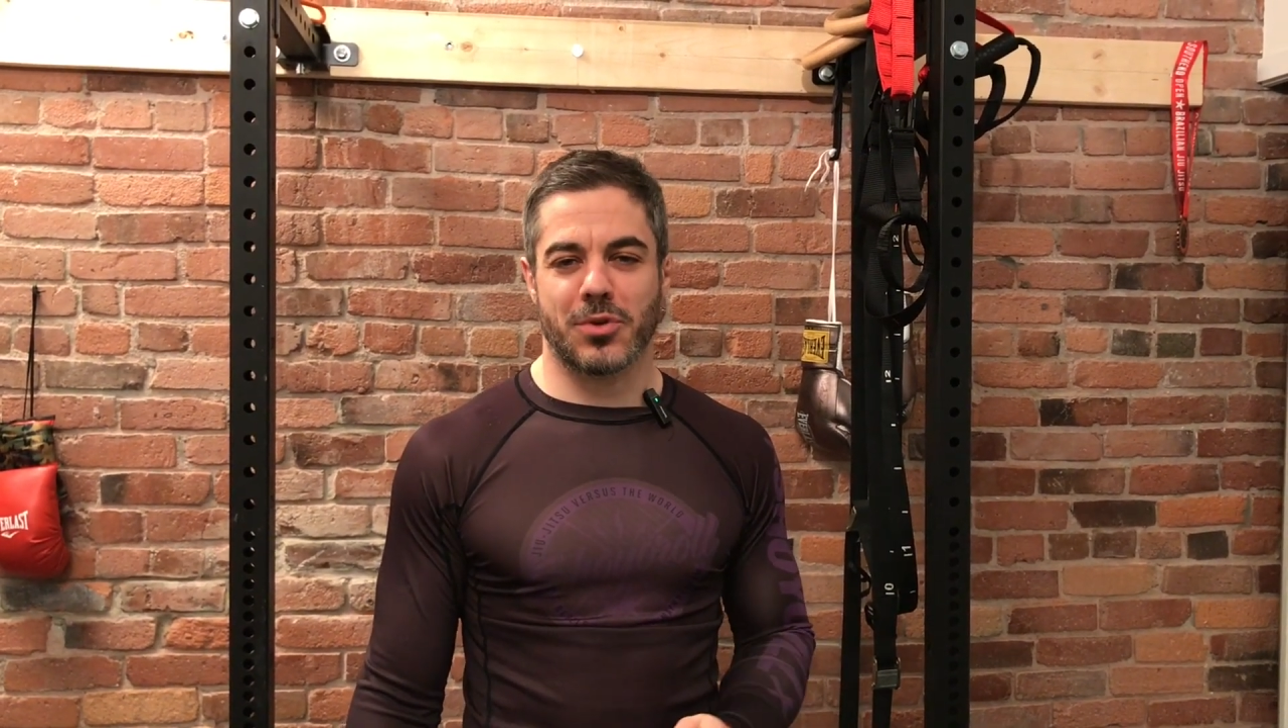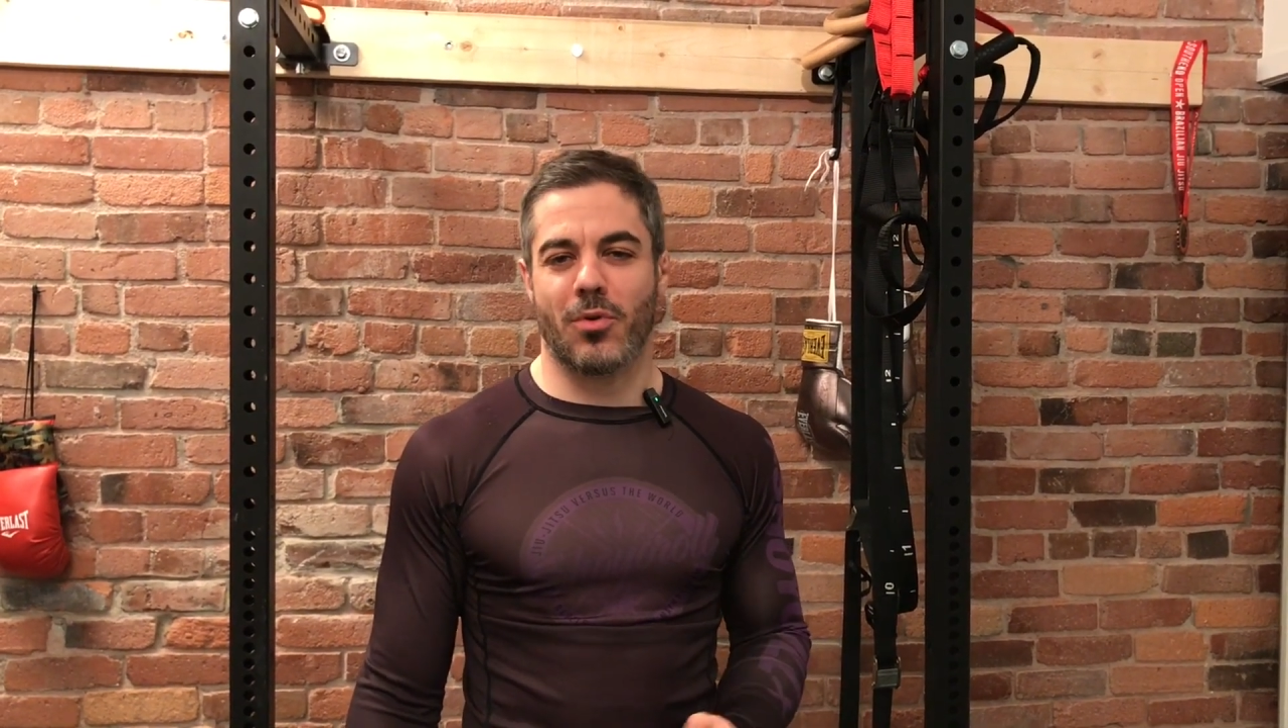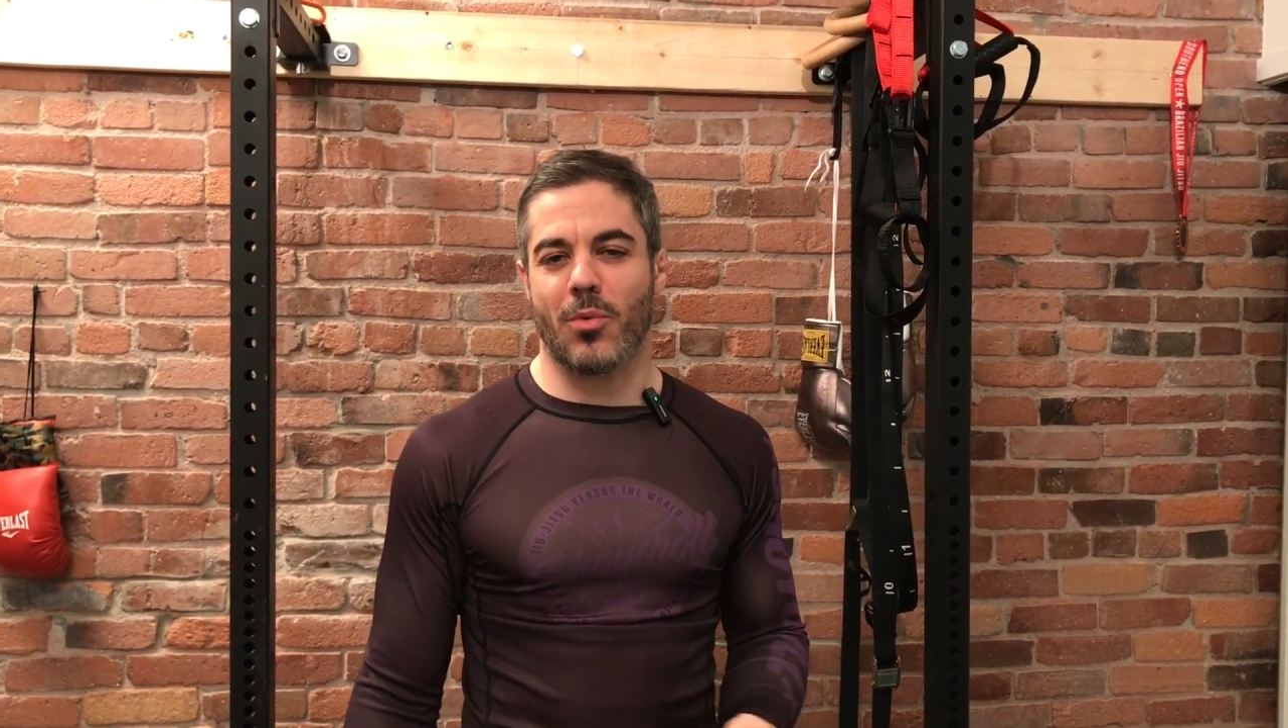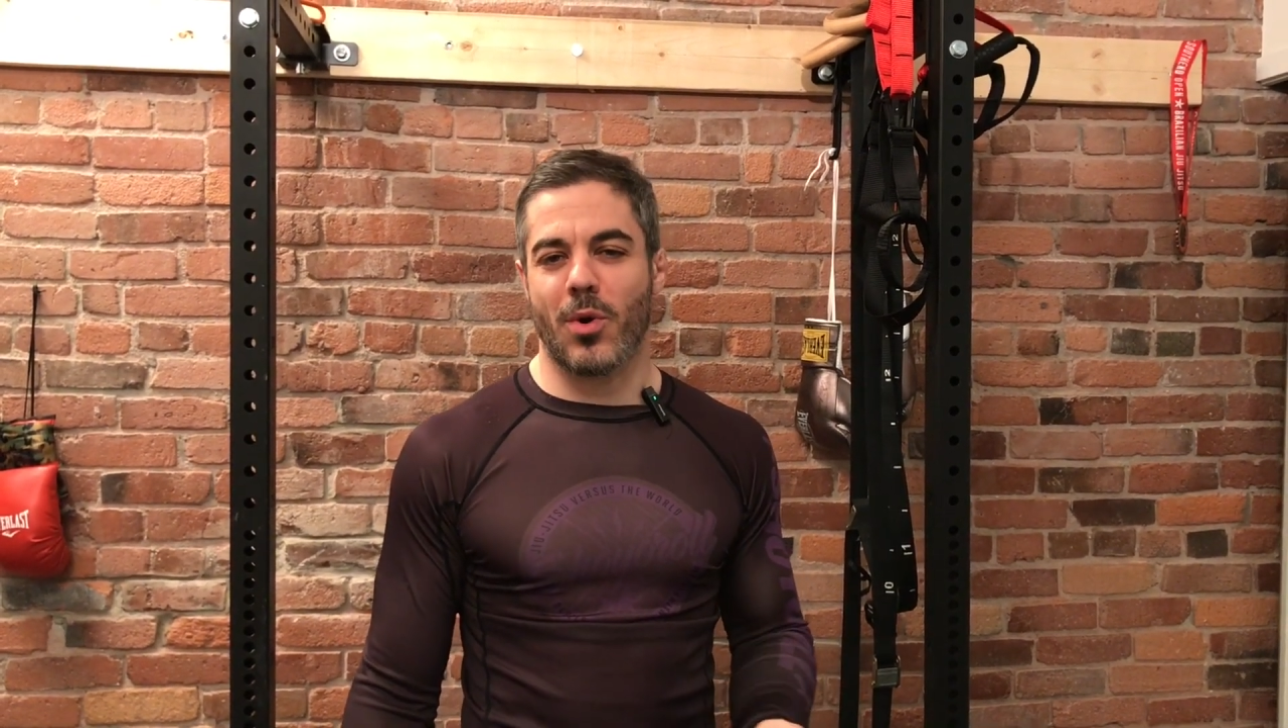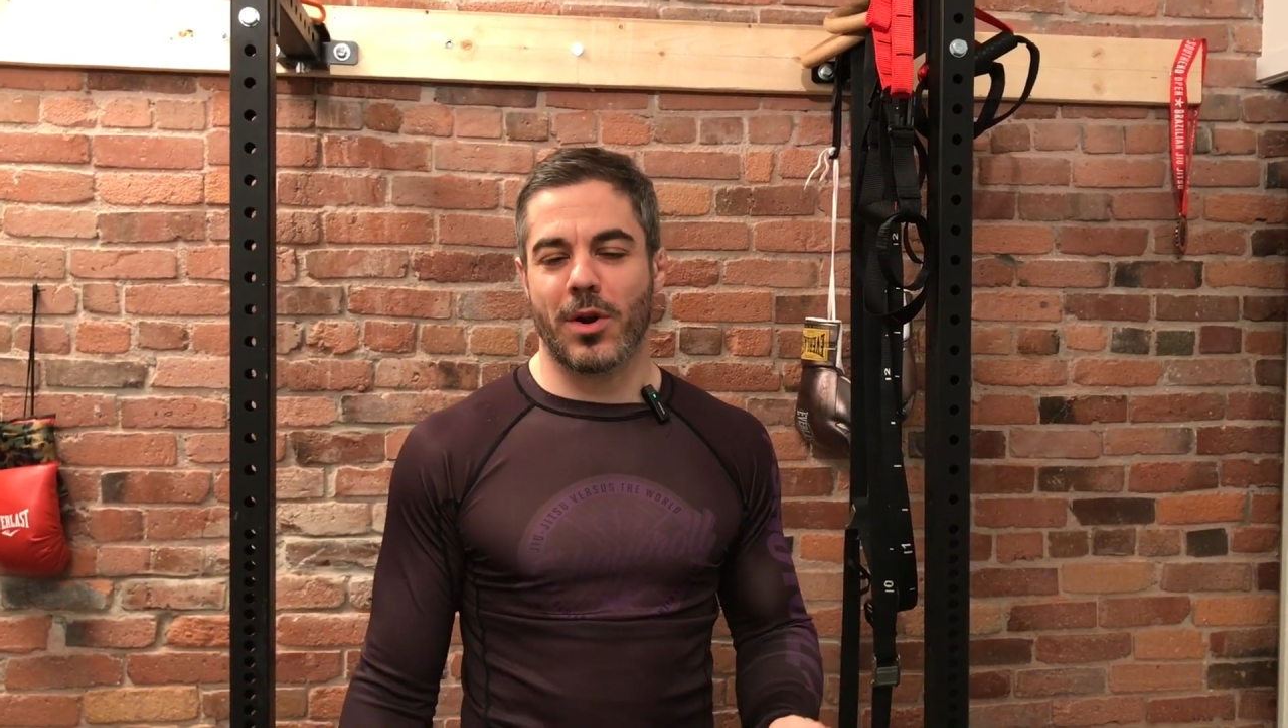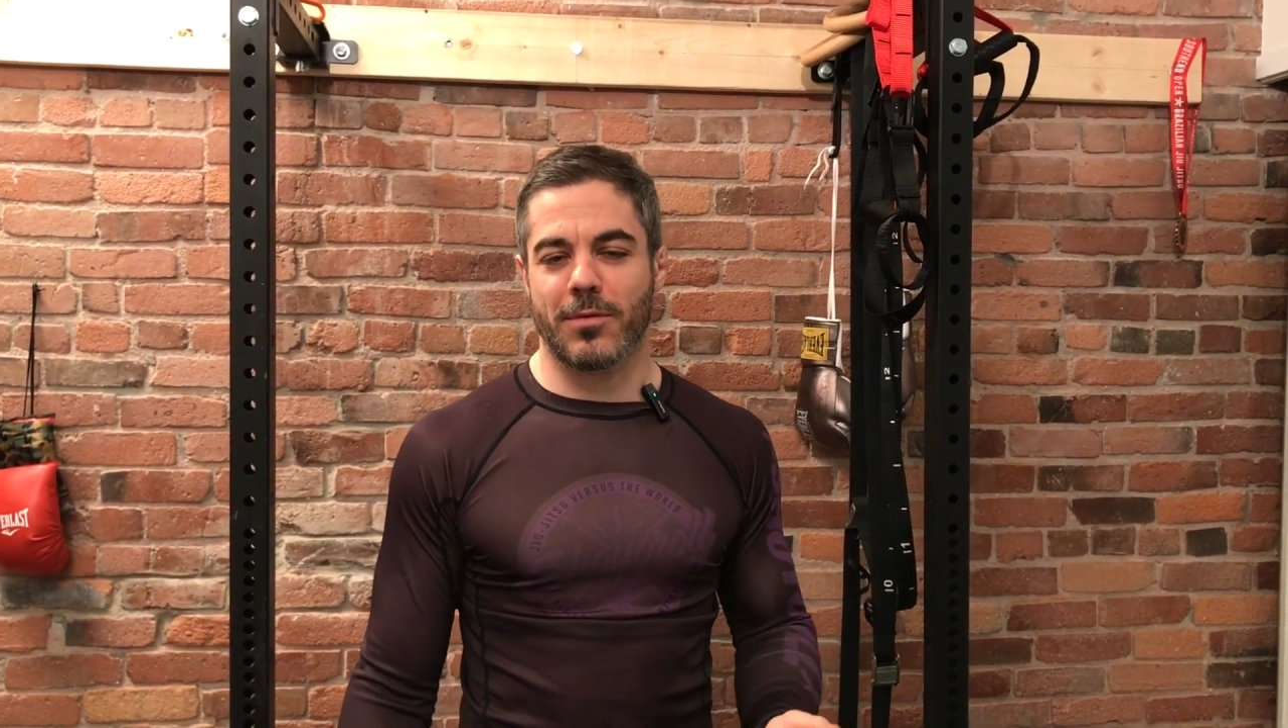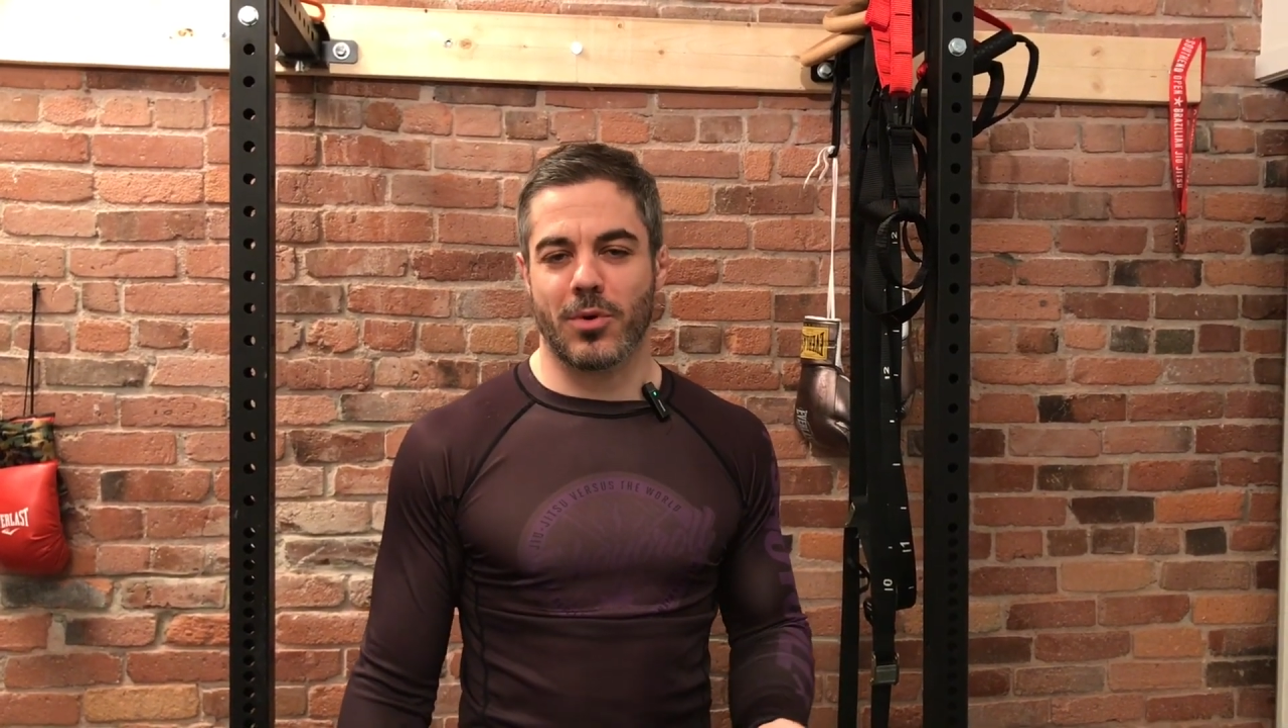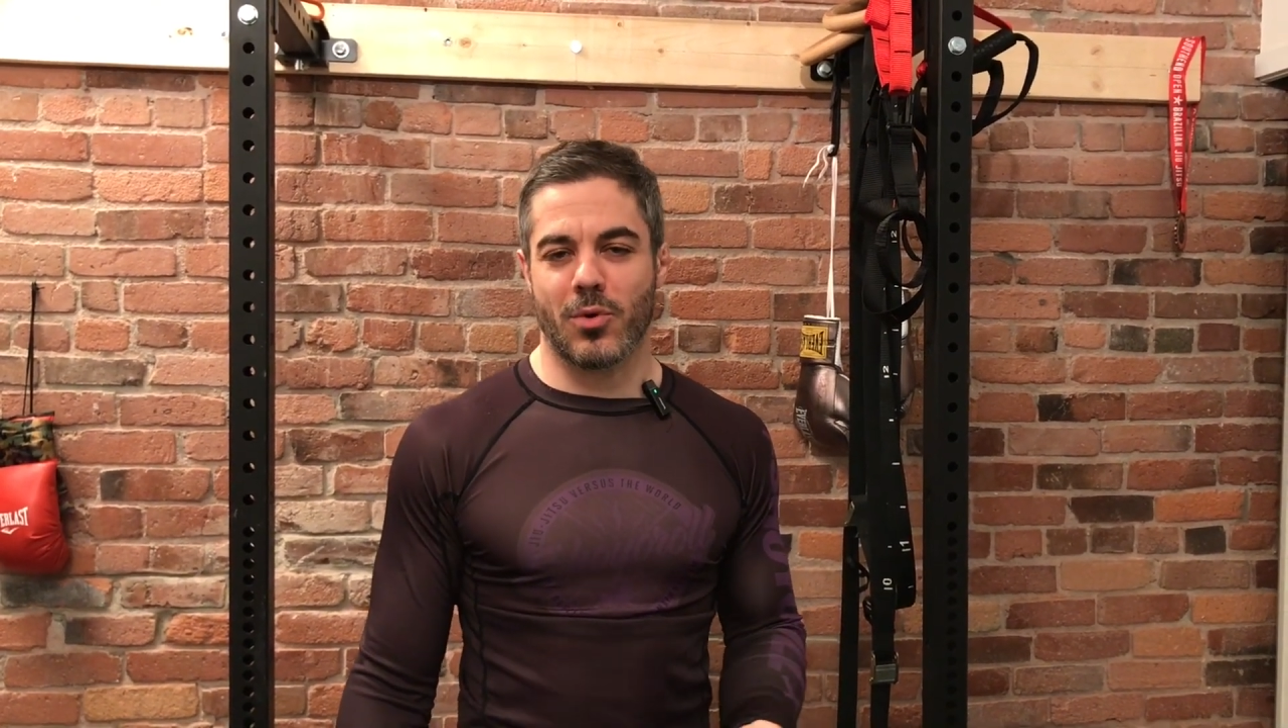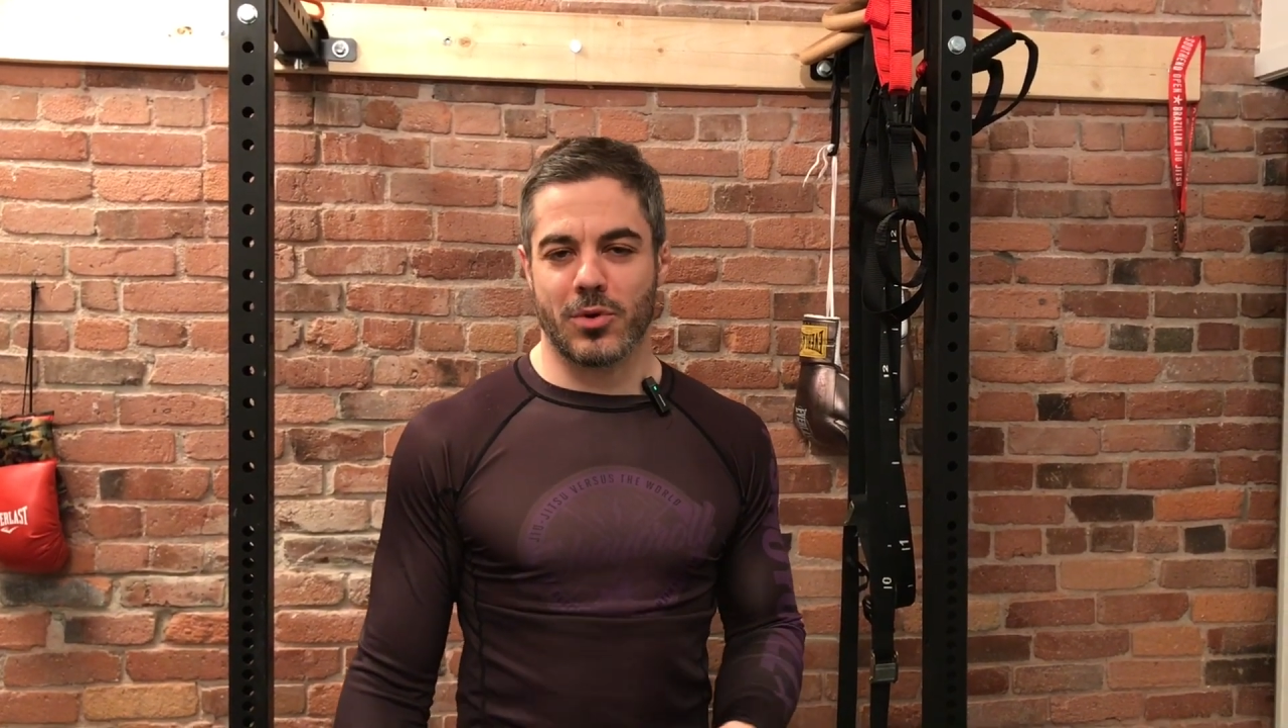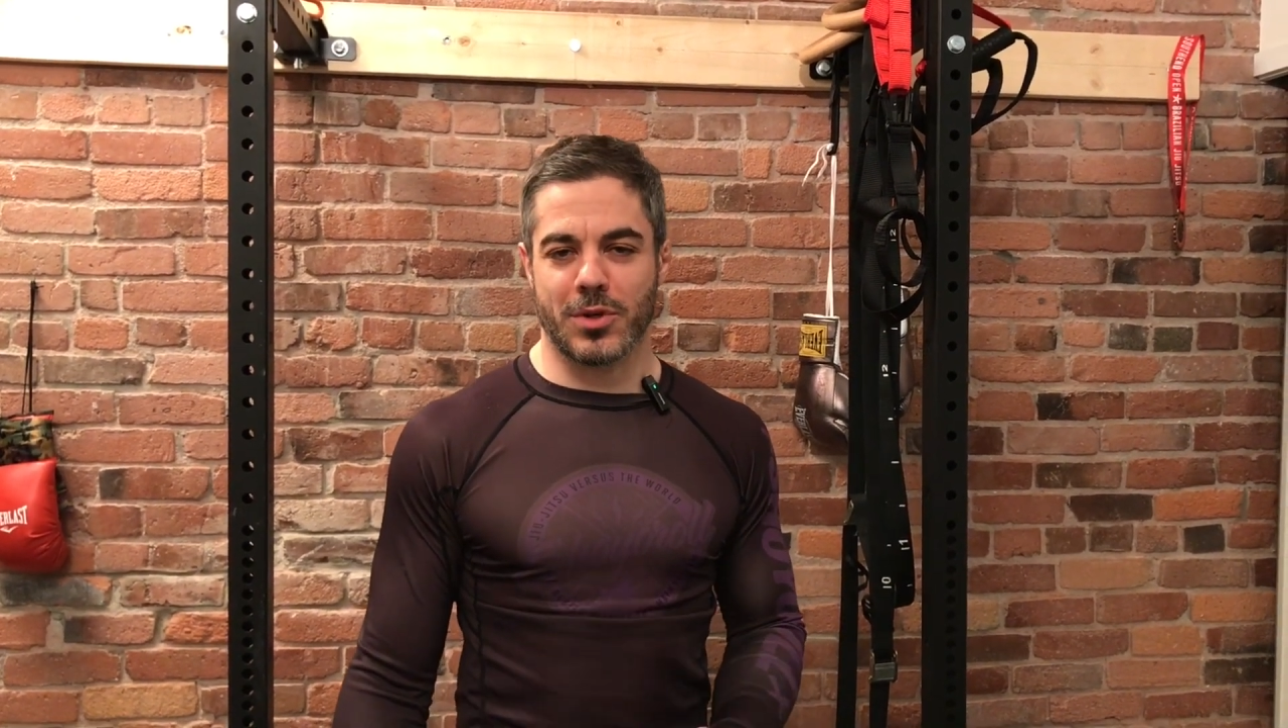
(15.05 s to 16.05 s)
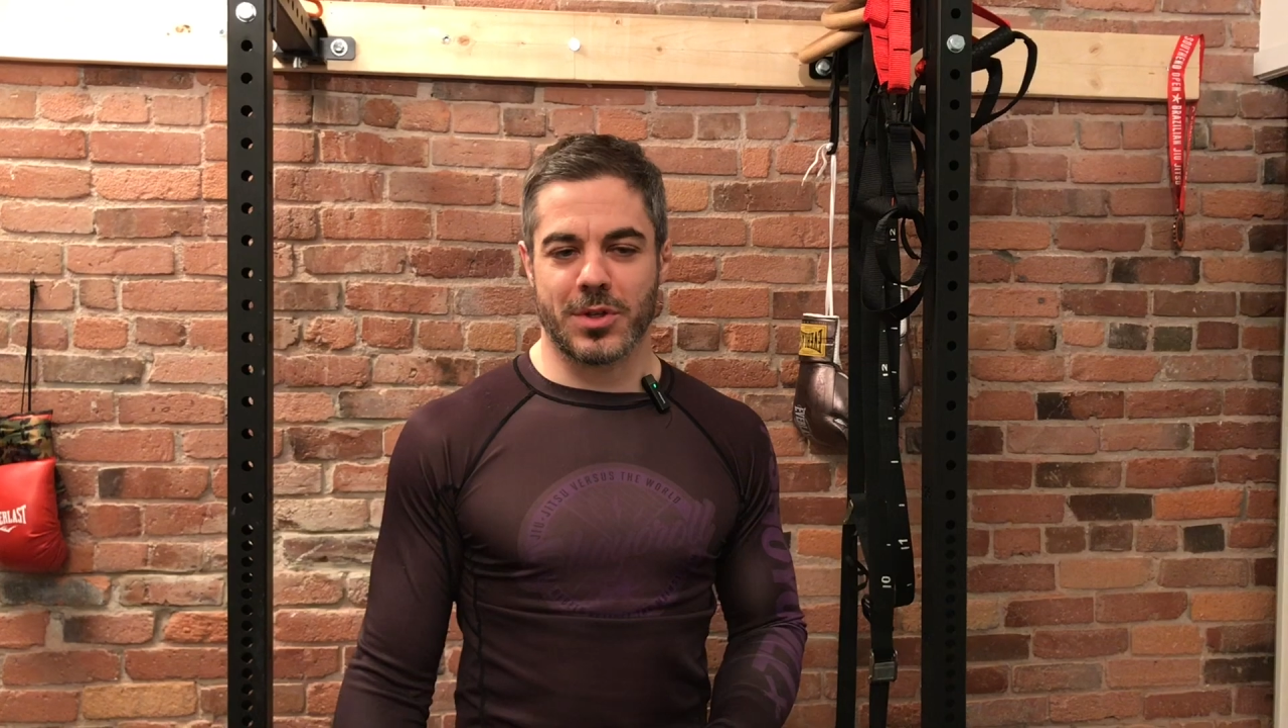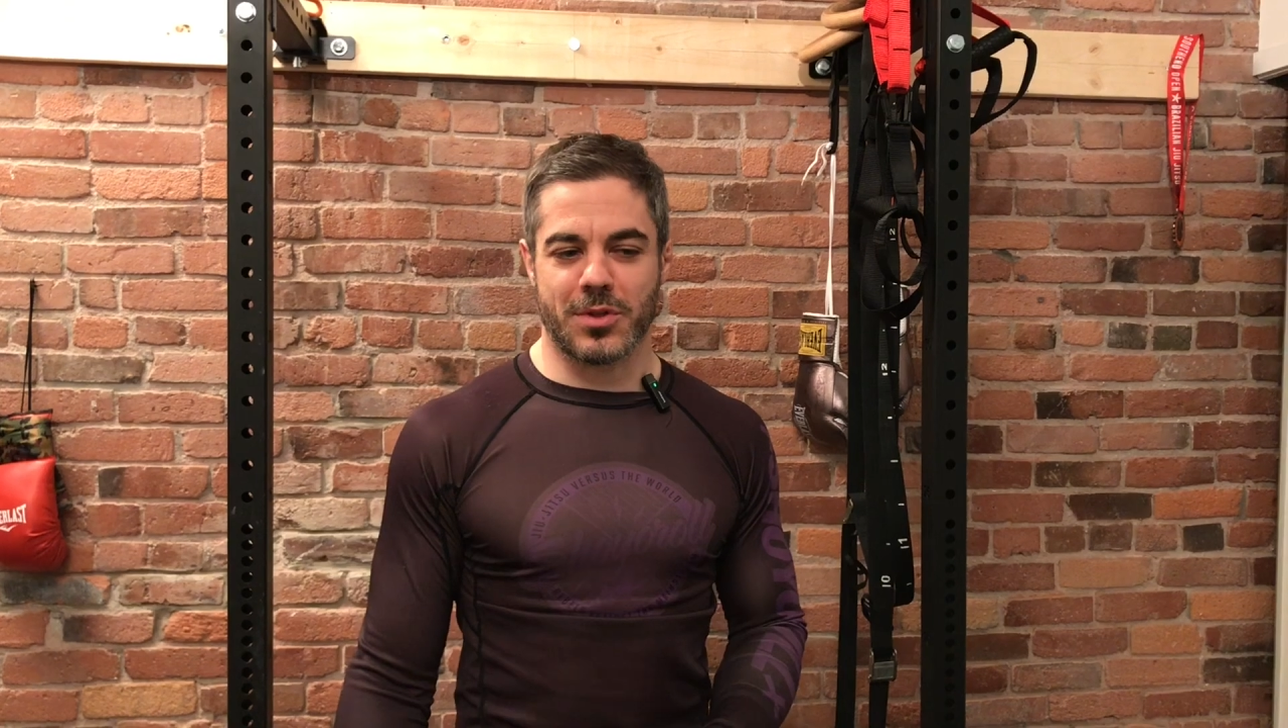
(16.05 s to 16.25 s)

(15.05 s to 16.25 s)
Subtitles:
or a word of caution